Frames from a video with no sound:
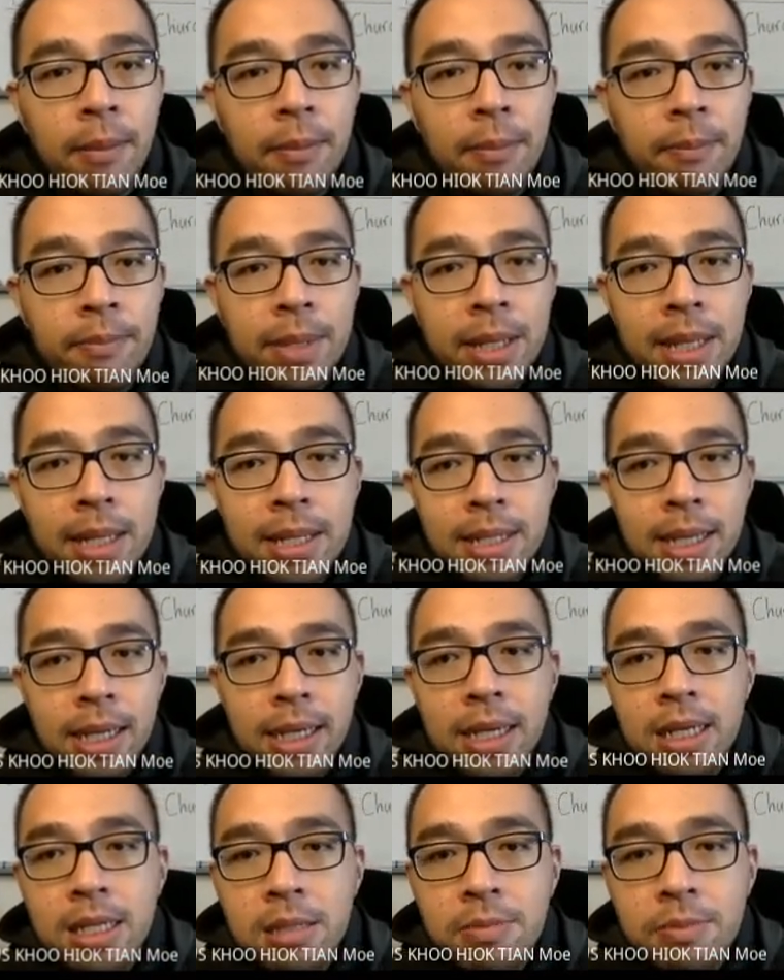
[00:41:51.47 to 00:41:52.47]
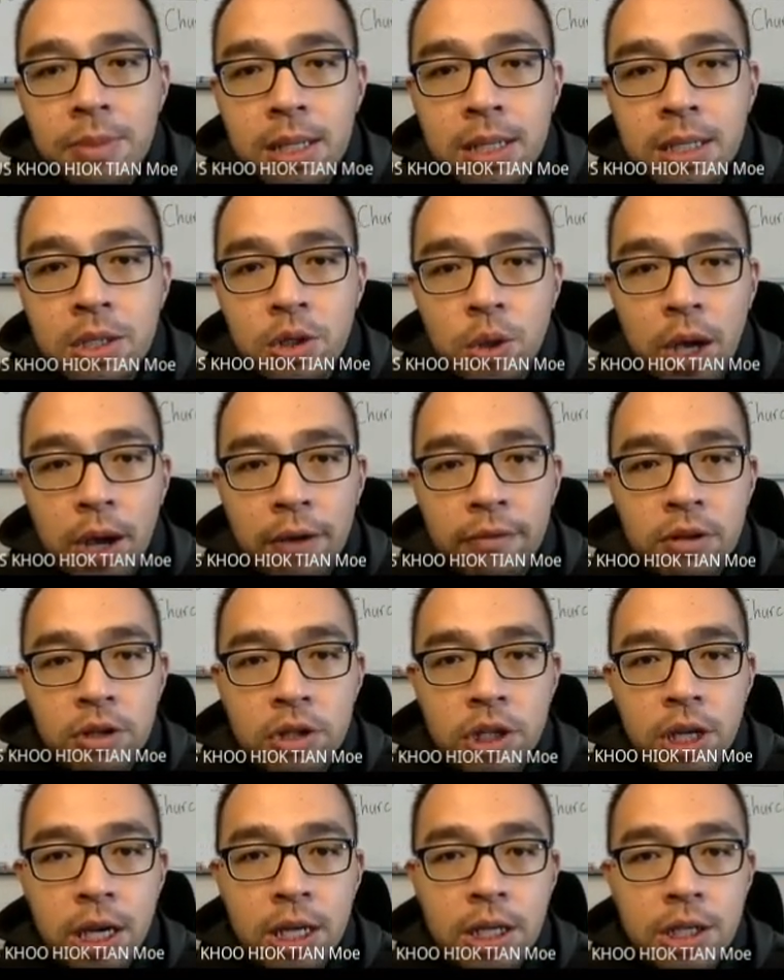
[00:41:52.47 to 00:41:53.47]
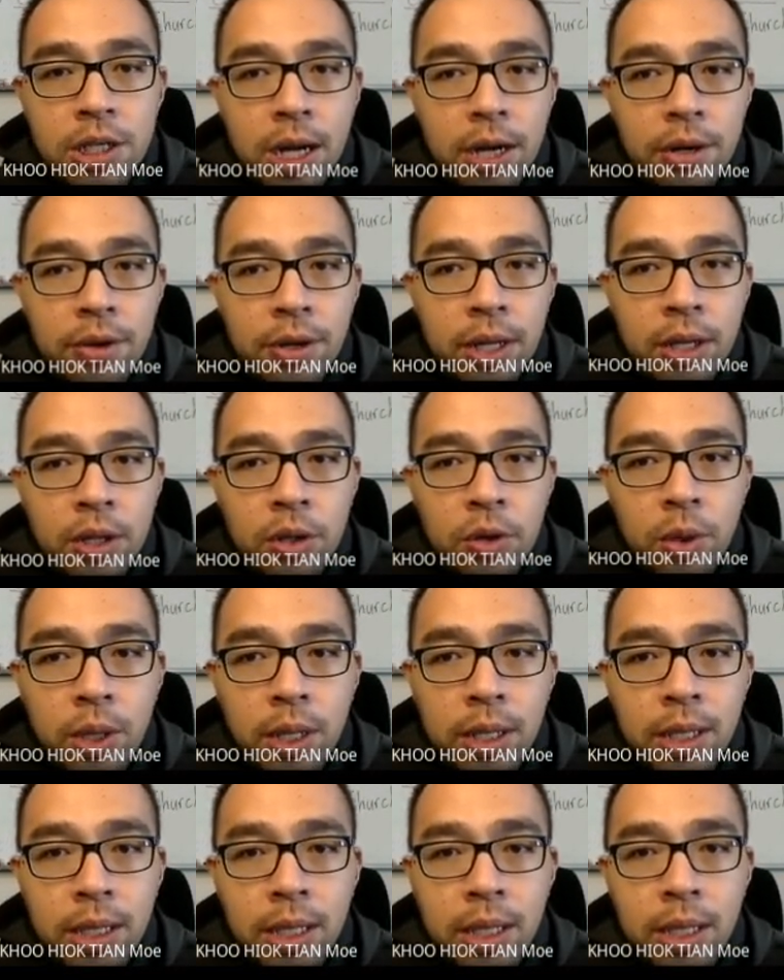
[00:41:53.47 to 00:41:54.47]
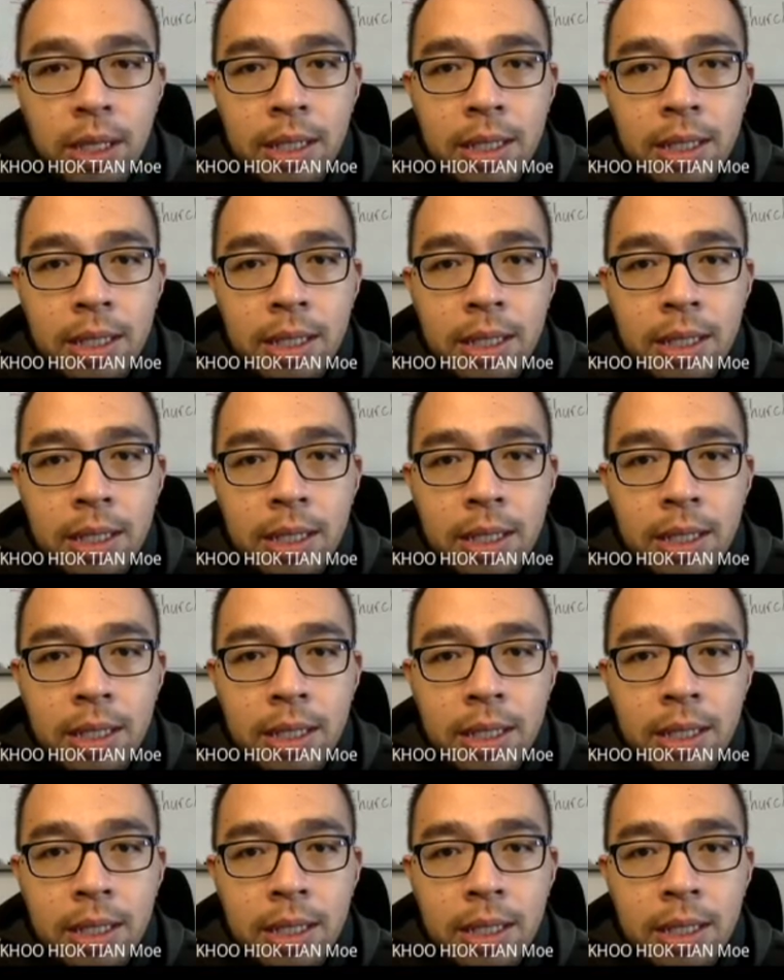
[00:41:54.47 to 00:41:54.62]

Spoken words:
milliseconds means you have to change 120